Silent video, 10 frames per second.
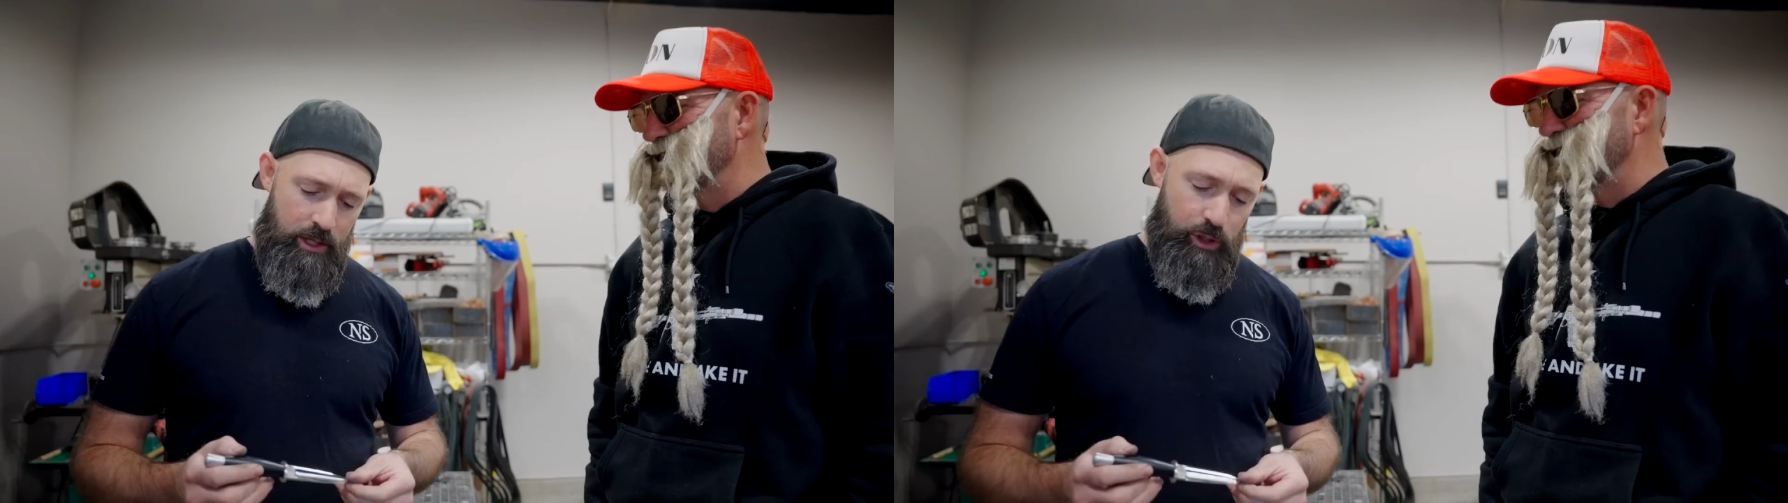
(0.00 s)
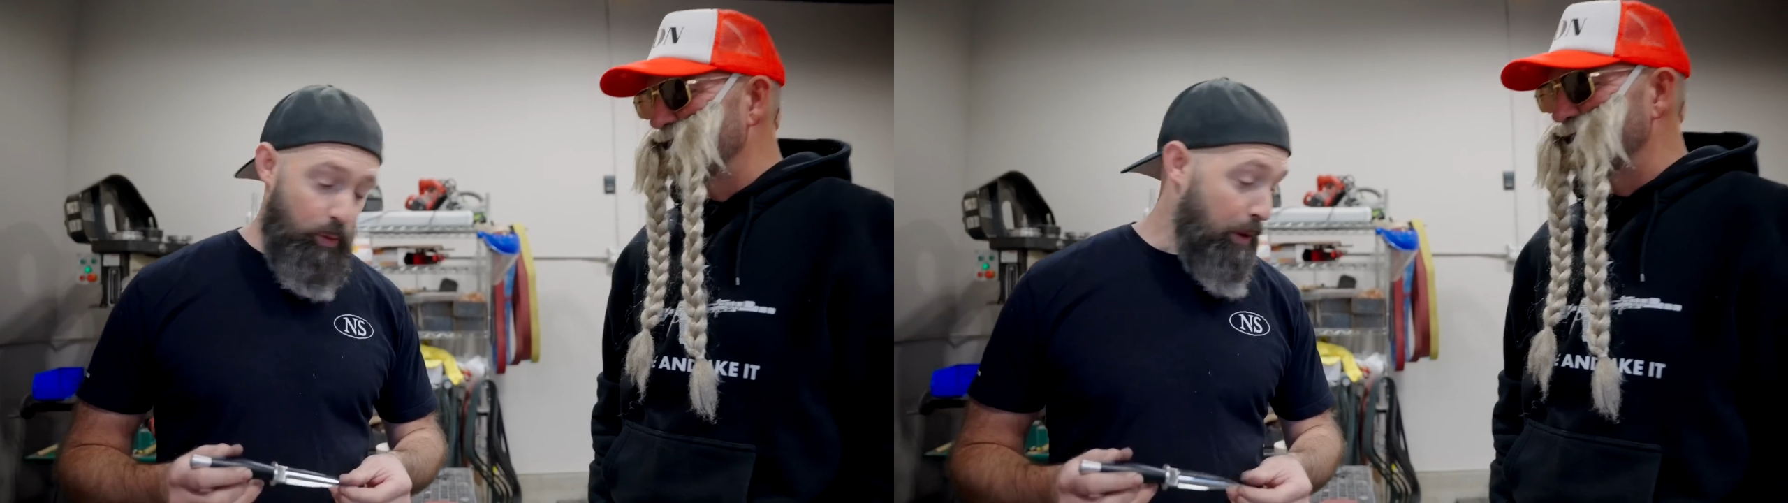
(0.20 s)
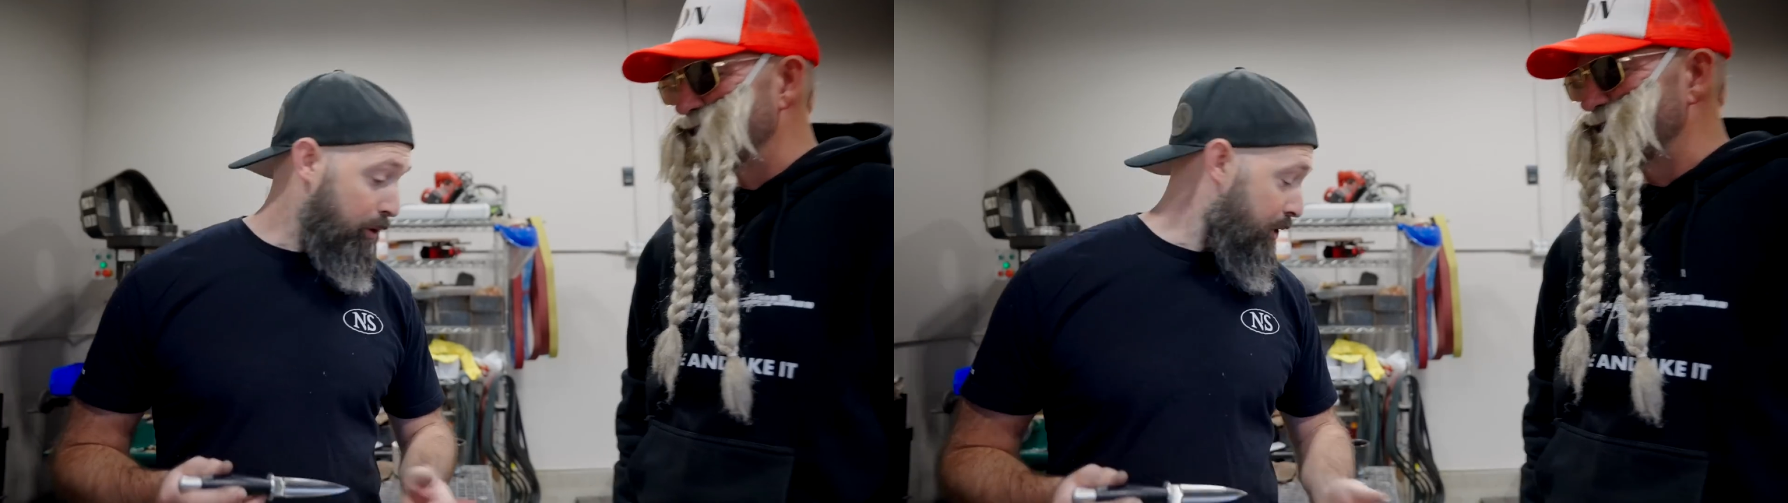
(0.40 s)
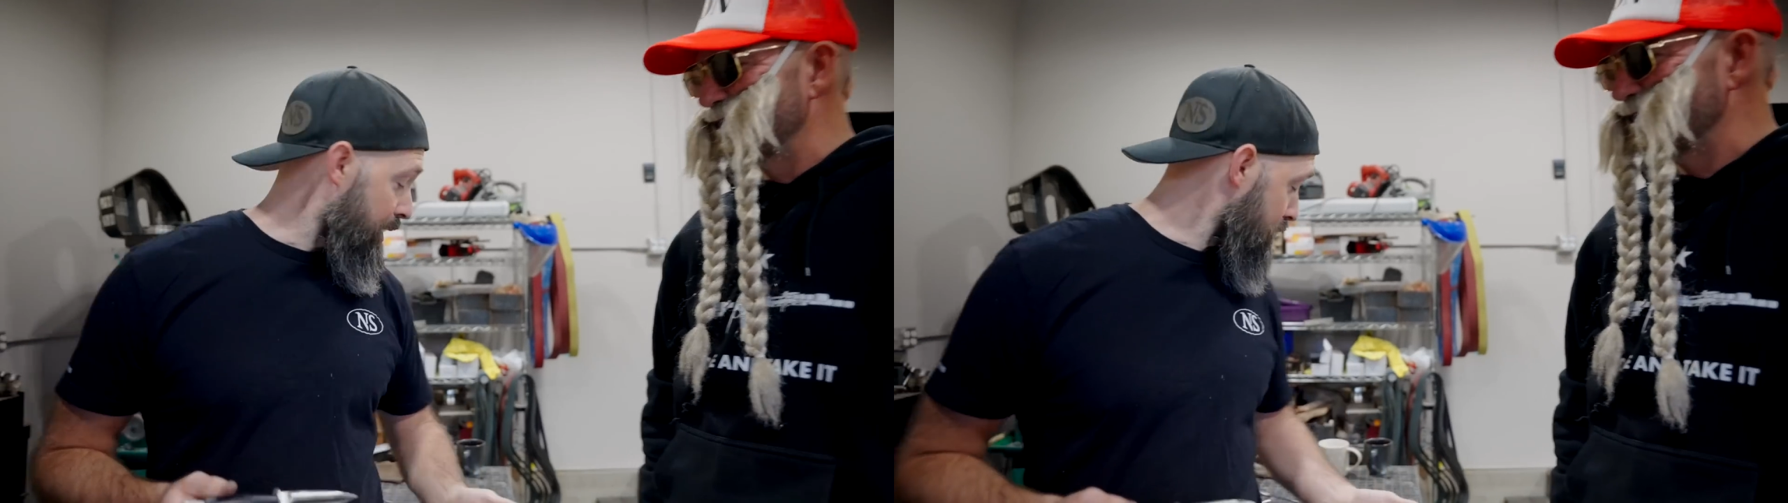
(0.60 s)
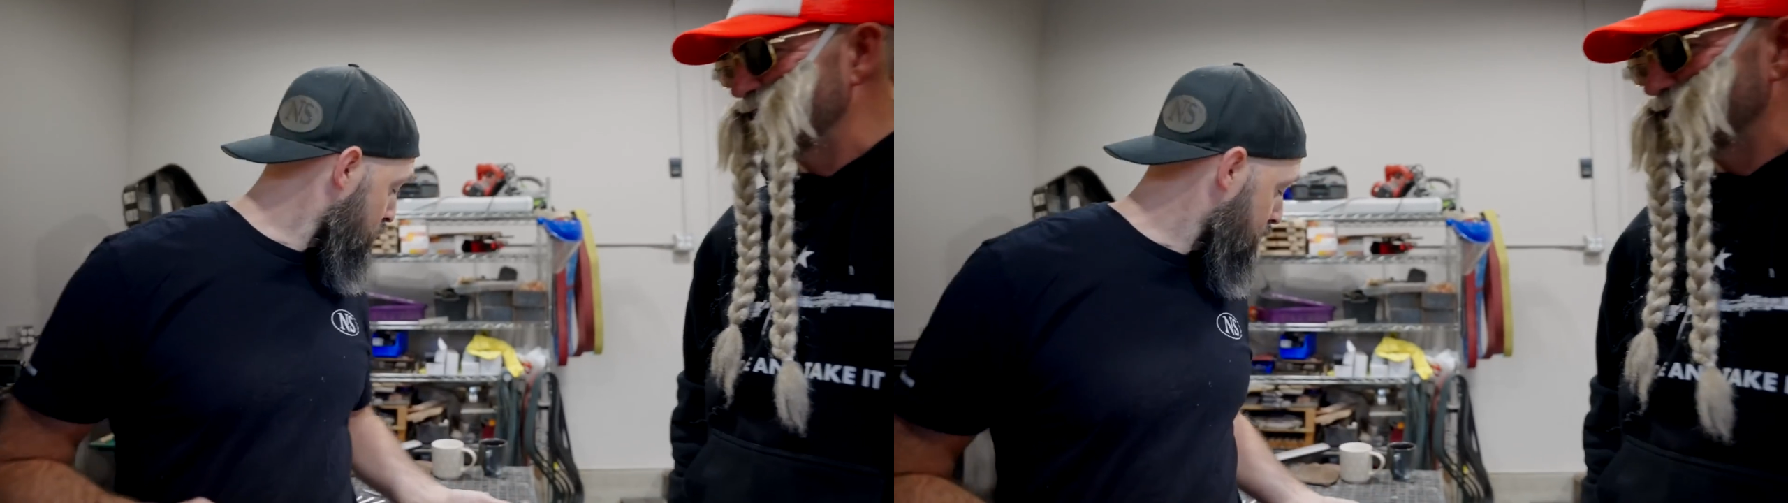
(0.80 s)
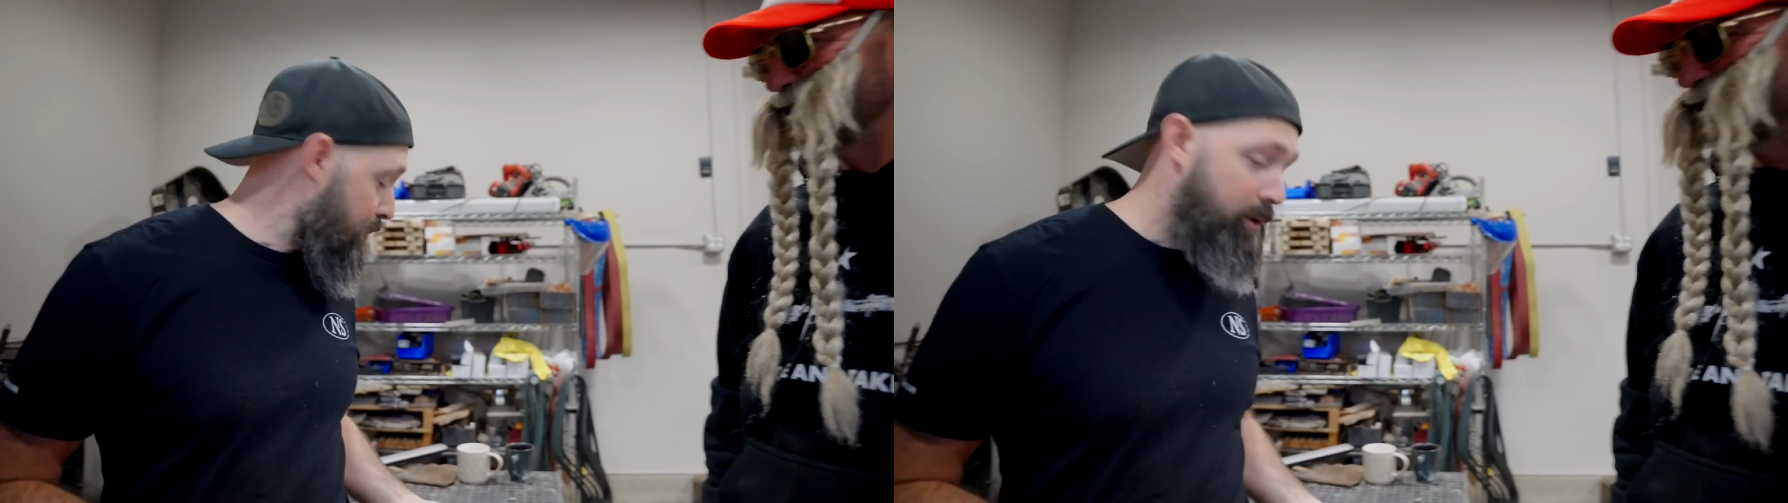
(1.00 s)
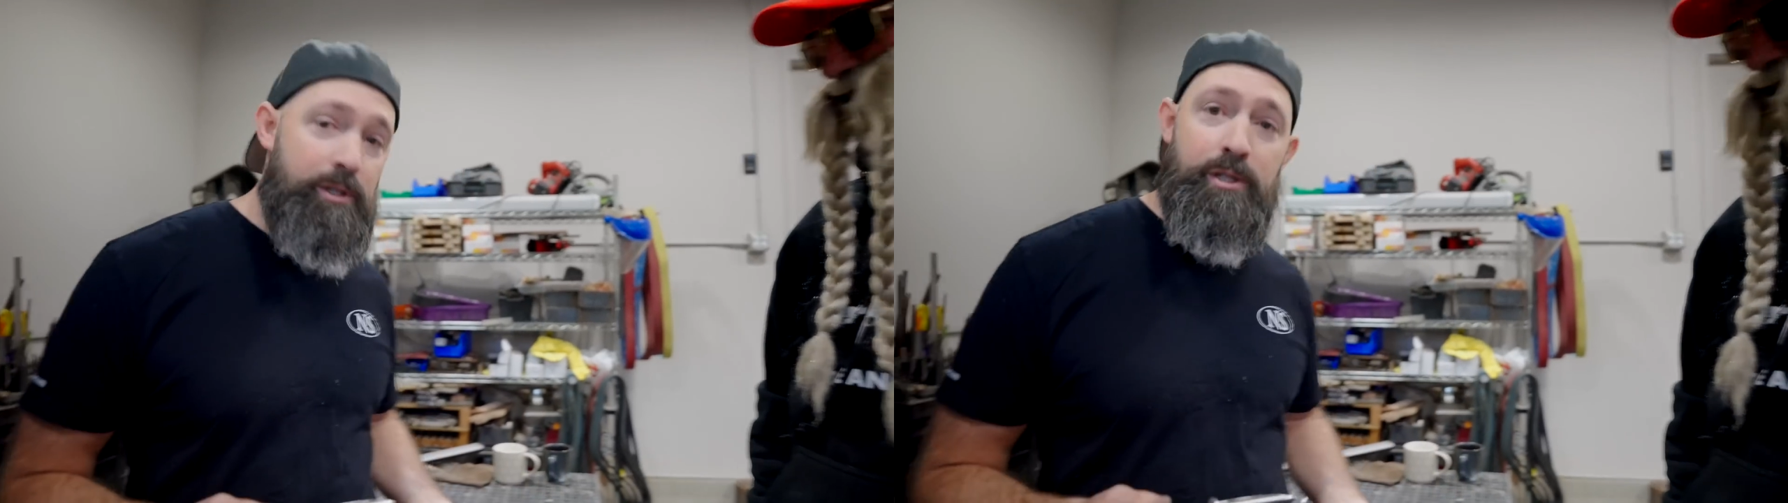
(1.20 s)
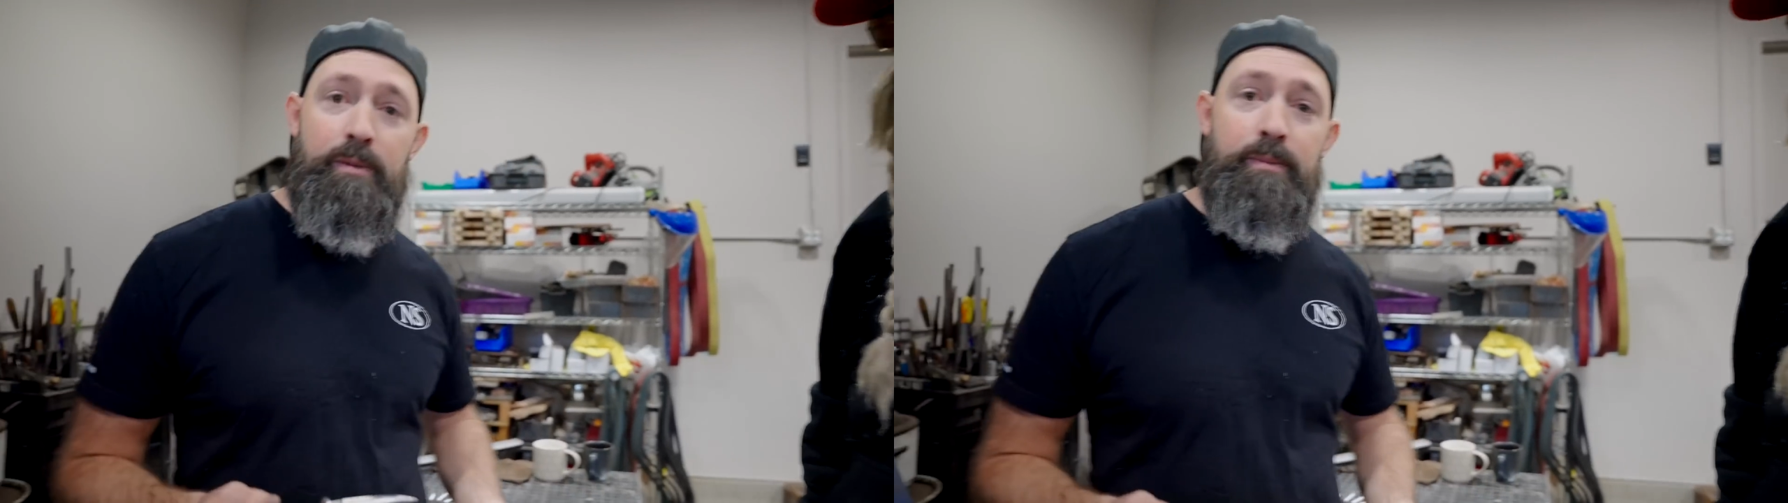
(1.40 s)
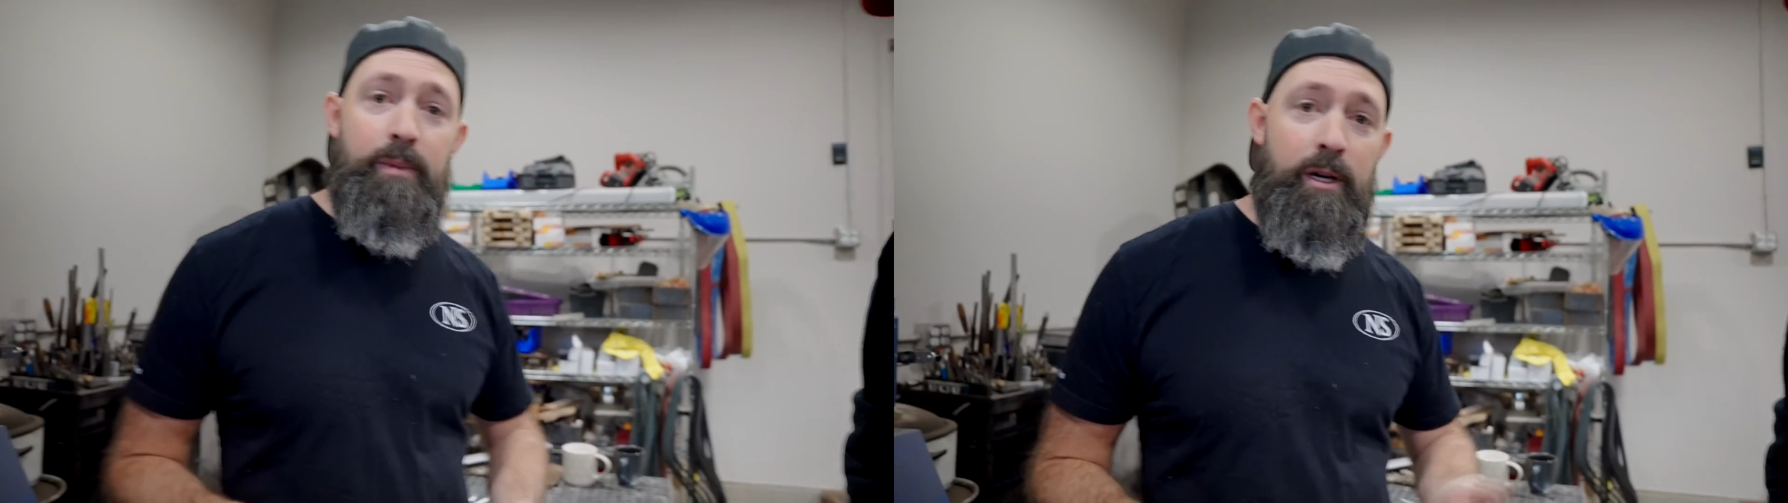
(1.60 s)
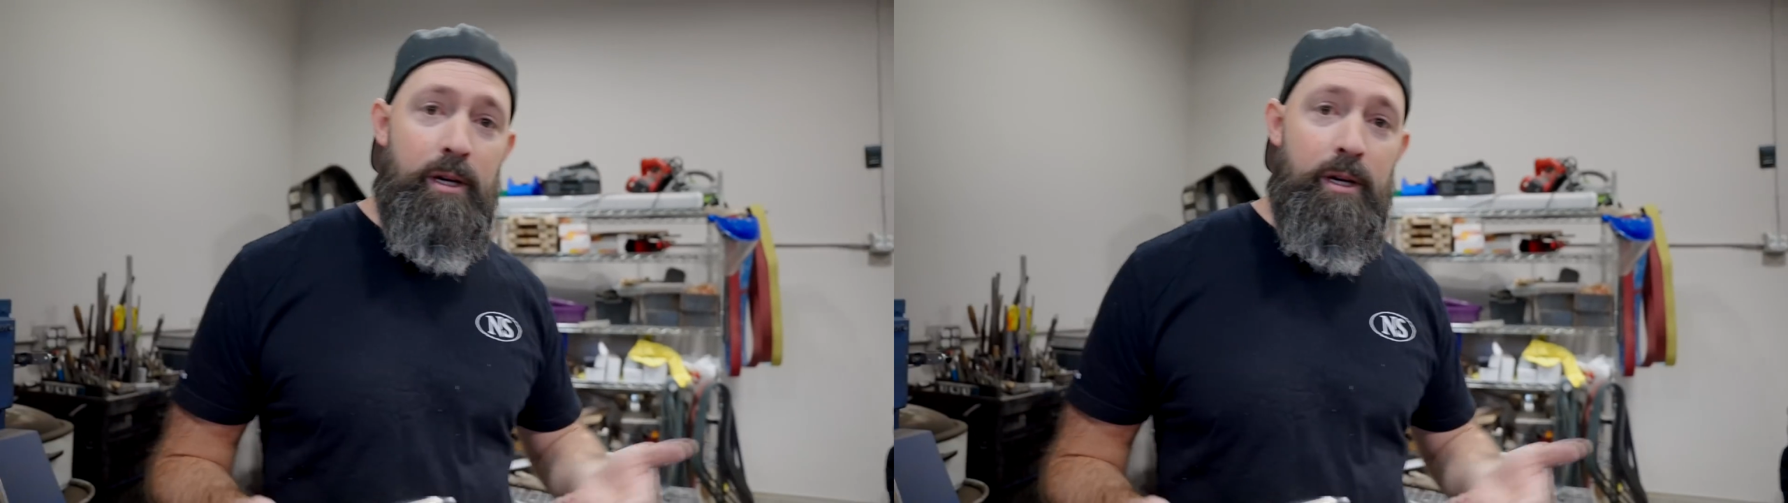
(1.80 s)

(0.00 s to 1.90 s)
So we were thinking we'd build some